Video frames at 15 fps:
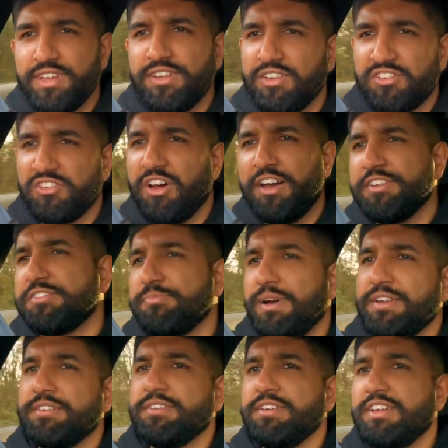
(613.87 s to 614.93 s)
it's nice,
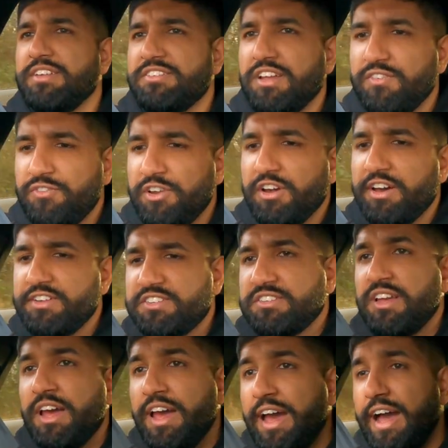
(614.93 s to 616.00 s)
man. It is definitely nice.
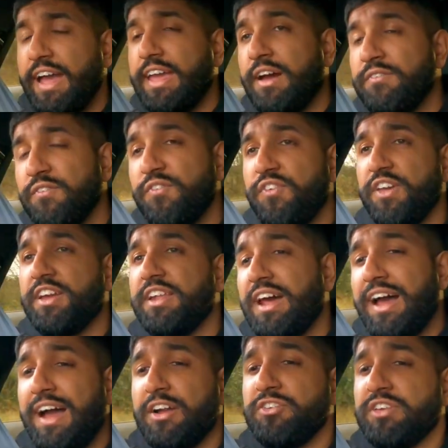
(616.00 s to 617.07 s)
I haven't figured
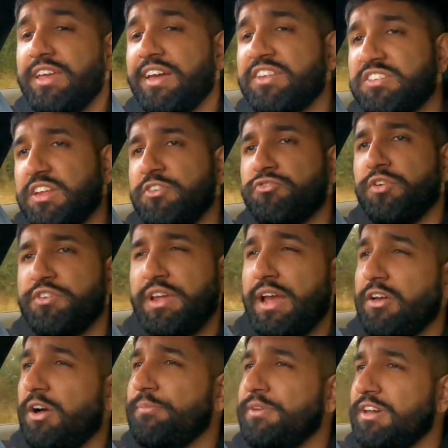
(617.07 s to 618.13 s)
out how to get a central
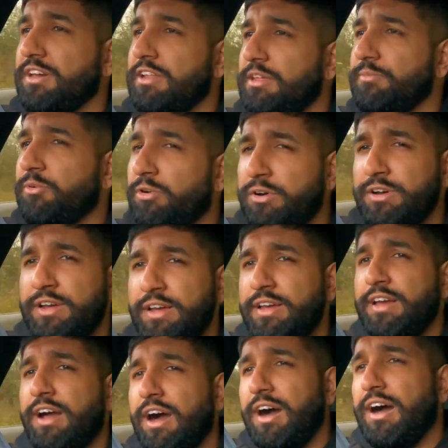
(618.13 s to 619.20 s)
tachometer anymore.
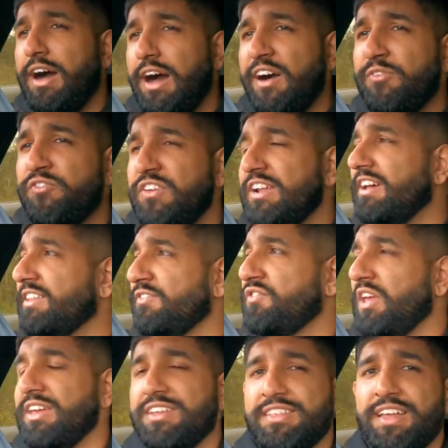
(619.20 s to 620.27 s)
I feel like they've
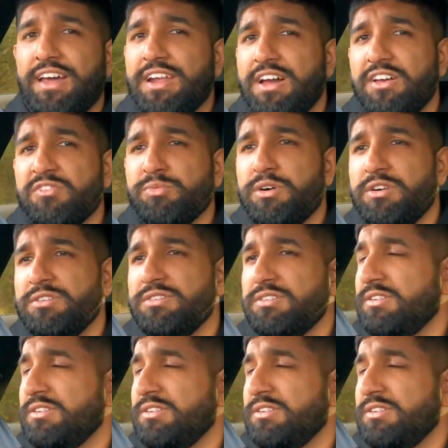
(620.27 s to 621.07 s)
taken that out as well,